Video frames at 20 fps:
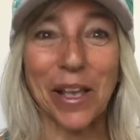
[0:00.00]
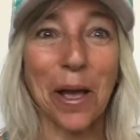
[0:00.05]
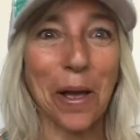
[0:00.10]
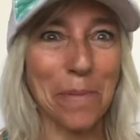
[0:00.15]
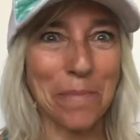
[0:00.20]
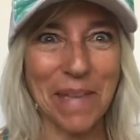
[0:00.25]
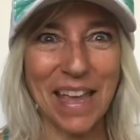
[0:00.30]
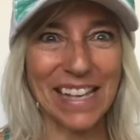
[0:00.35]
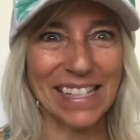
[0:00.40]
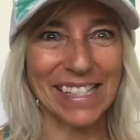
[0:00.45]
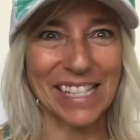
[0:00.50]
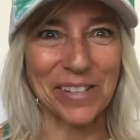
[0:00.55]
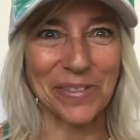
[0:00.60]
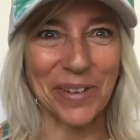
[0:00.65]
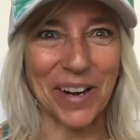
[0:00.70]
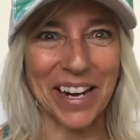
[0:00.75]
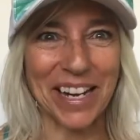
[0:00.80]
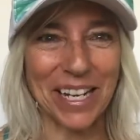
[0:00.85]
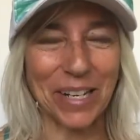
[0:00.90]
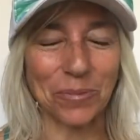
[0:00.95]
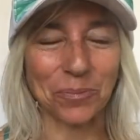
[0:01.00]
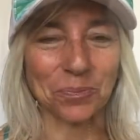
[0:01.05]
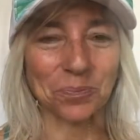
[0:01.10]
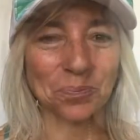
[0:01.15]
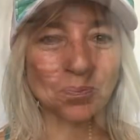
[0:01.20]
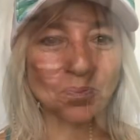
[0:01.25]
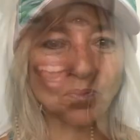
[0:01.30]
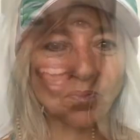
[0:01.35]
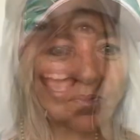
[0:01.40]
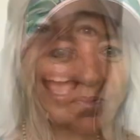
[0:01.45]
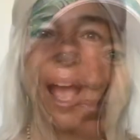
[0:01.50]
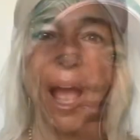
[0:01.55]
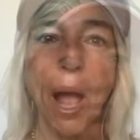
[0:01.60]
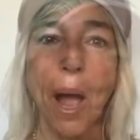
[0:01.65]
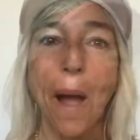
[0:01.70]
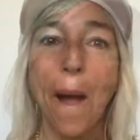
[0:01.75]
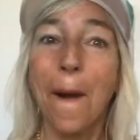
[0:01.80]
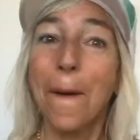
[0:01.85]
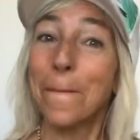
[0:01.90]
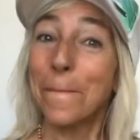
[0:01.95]
Amazing, right?
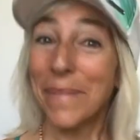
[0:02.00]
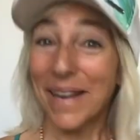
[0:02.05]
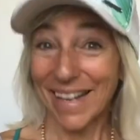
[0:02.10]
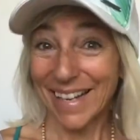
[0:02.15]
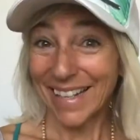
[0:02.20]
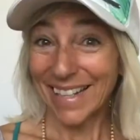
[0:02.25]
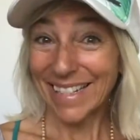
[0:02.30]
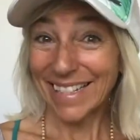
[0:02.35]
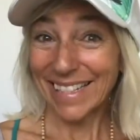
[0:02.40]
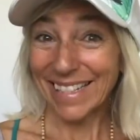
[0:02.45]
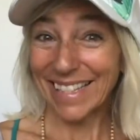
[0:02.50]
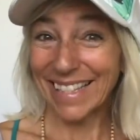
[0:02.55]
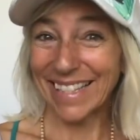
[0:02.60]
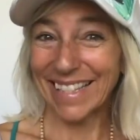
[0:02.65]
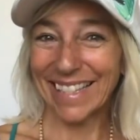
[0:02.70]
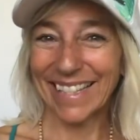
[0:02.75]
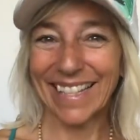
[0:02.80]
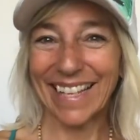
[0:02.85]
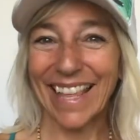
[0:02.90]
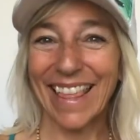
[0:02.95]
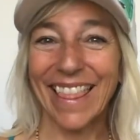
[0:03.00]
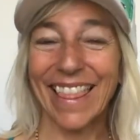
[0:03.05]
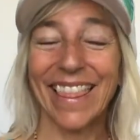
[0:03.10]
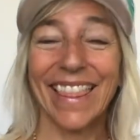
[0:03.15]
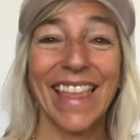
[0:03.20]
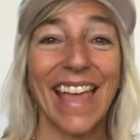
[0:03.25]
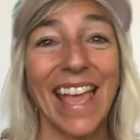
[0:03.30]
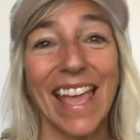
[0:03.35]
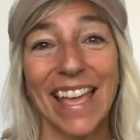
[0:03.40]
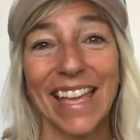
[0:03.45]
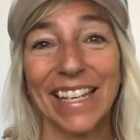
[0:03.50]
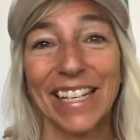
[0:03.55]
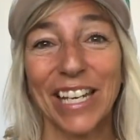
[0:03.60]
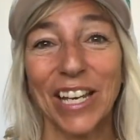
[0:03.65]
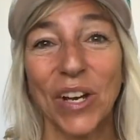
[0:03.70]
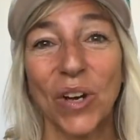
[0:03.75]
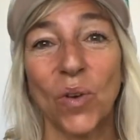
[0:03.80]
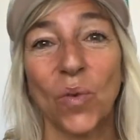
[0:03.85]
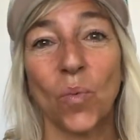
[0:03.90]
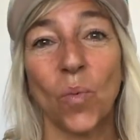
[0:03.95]
But then
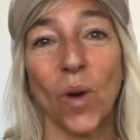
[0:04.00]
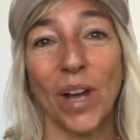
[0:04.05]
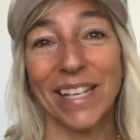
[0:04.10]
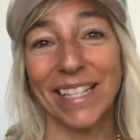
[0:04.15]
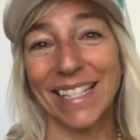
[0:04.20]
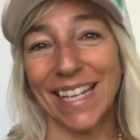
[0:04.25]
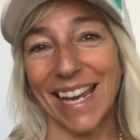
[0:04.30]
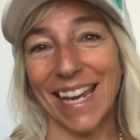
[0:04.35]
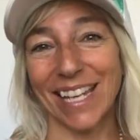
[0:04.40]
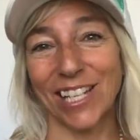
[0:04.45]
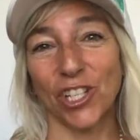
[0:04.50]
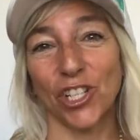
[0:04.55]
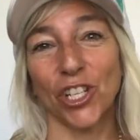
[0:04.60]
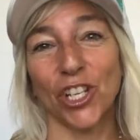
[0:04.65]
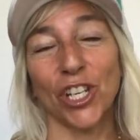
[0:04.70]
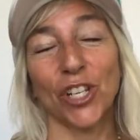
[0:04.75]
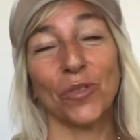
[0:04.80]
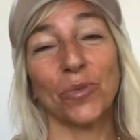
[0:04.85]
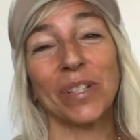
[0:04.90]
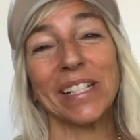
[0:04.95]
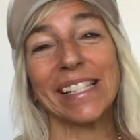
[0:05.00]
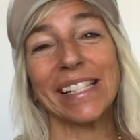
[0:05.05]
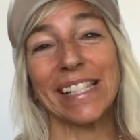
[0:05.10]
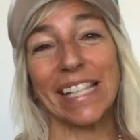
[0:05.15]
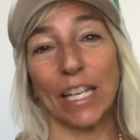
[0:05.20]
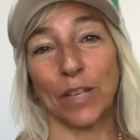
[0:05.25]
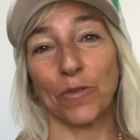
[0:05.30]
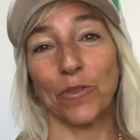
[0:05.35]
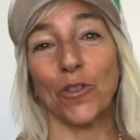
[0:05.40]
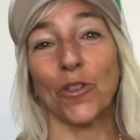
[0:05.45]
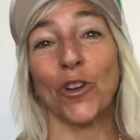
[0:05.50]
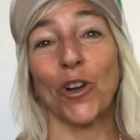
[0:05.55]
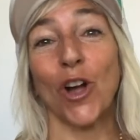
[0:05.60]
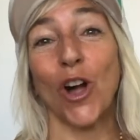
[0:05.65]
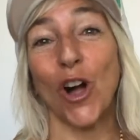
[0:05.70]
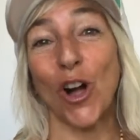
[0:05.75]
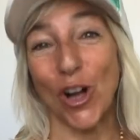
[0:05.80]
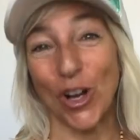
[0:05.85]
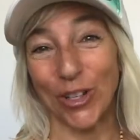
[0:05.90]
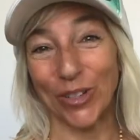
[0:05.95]
one day she received the
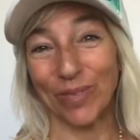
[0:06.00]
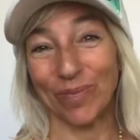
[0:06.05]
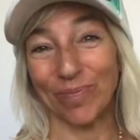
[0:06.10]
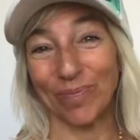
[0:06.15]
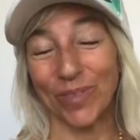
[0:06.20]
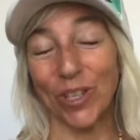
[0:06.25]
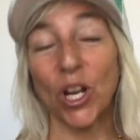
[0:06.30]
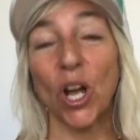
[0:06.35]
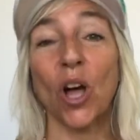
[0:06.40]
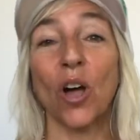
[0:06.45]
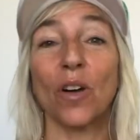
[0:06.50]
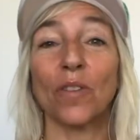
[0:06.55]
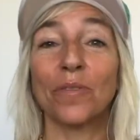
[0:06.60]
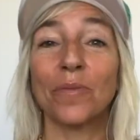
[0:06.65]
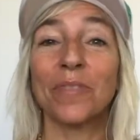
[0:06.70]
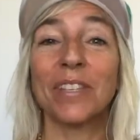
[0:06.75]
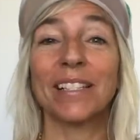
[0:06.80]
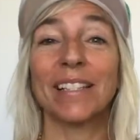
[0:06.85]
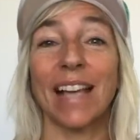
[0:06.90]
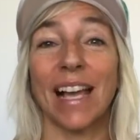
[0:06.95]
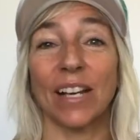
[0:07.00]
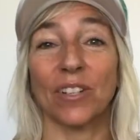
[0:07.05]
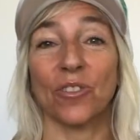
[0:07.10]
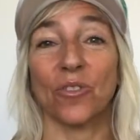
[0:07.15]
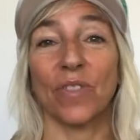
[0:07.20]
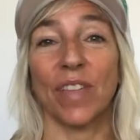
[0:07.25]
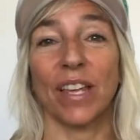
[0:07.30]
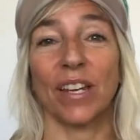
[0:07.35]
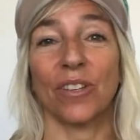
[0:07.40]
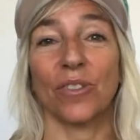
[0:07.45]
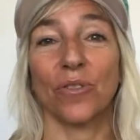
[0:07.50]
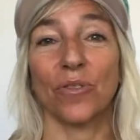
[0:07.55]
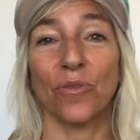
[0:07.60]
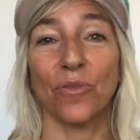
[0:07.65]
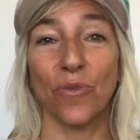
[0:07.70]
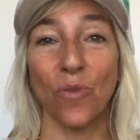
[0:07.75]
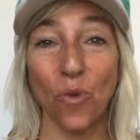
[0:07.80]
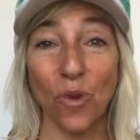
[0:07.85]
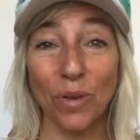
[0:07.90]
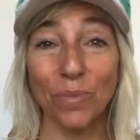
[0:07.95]
call from the doctor that
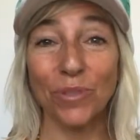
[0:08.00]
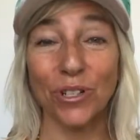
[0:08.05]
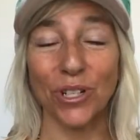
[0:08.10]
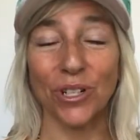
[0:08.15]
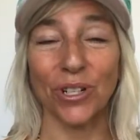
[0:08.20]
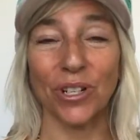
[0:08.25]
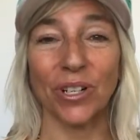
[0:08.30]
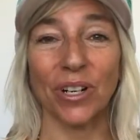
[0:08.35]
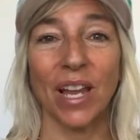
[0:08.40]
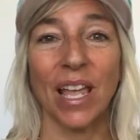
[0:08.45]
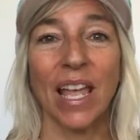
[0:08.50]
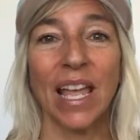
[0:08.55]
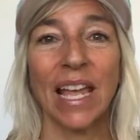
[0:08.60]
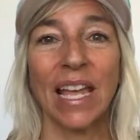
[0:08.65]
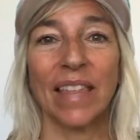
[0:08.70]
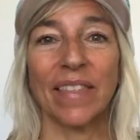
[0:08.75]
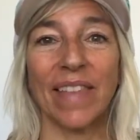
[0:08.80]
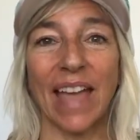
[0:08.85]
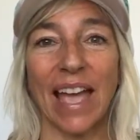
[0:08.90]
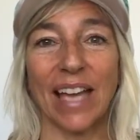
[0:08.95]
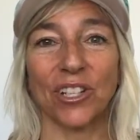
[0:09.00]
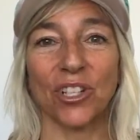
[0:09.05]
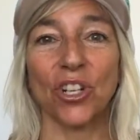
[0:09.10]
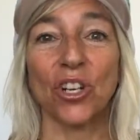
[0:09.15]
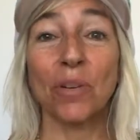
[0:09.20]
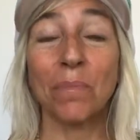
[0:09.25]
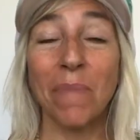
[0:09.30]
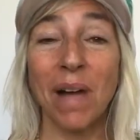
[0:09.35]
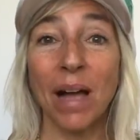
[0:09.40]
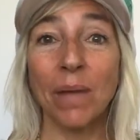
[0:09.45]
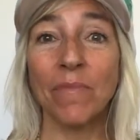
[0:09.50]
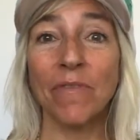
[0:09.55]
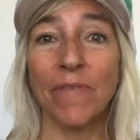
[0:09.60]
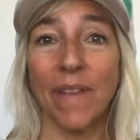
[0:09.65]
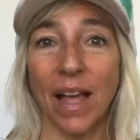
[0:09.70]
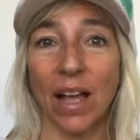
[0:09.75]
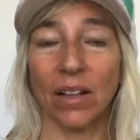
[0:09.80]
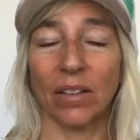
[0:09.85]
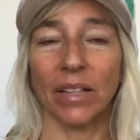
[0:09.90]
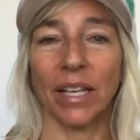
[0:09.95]
informed her that her mom
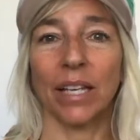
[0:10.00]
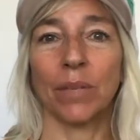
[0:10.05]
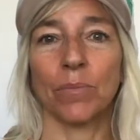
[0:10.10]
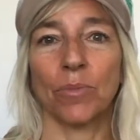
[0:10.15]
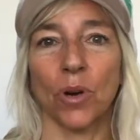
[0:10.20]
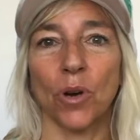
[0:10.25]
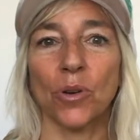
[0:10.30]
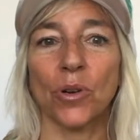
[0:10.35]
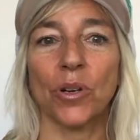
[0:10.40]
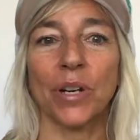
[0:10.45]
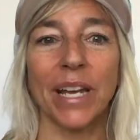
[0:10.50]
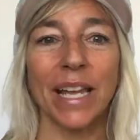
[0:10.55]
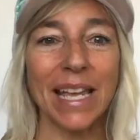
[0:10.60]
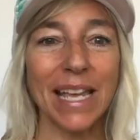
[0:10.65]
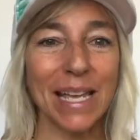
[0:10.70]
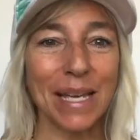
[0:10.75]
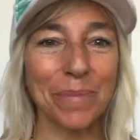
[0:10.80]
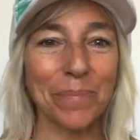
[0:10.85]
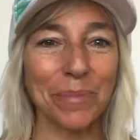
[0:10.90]
fell and broke her hip.